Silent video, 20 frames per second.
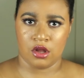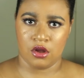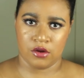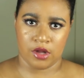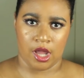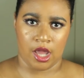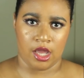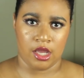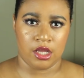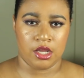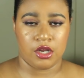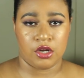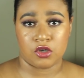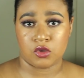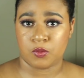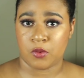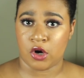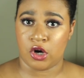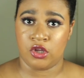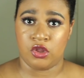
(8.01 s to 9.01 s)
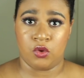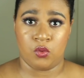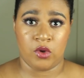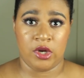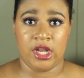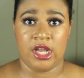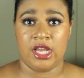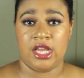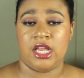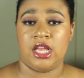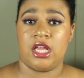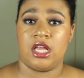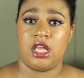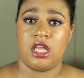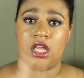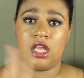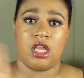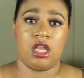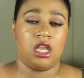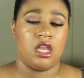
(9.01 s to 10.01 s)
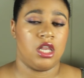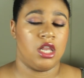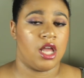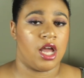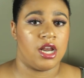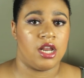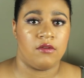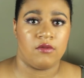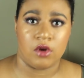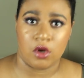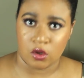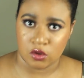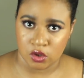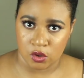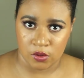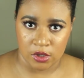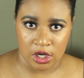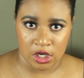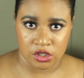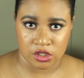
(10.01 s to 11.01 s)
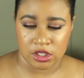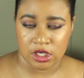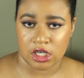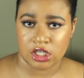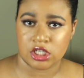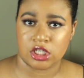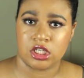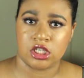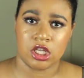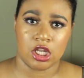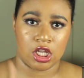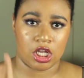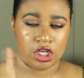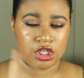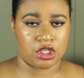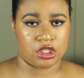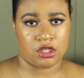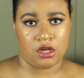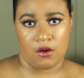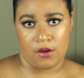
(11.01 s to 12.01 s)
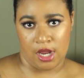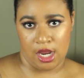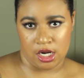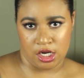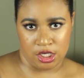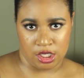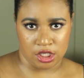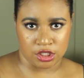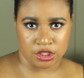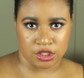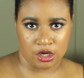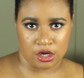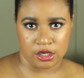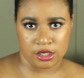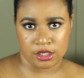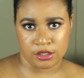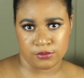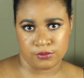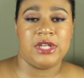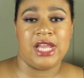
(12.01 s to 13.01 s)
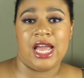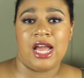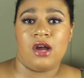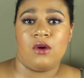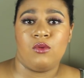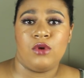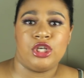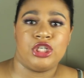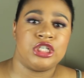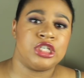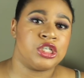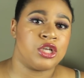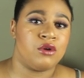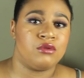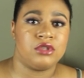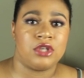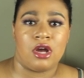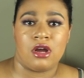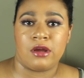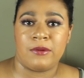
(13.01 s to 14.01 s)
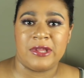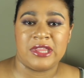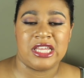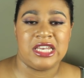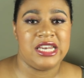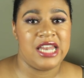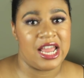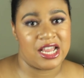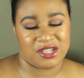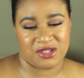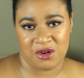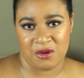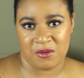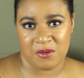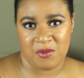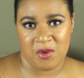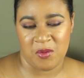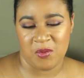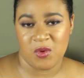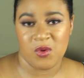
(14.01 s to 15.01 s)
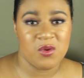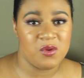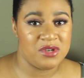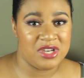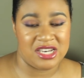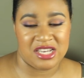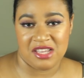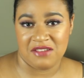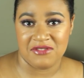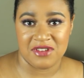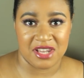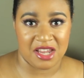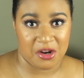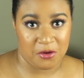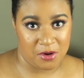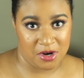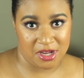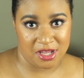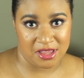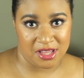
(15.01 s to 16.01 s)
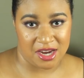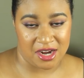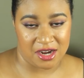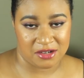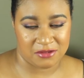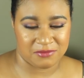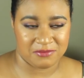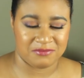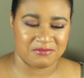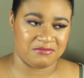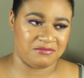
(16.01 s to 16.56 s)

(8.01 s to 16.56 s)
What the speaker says: Okay, here's part three. Not even gonna do an introduction. Let's just go ahead and get started. Now we just gonna talk about the next group of people who didn't even like working there.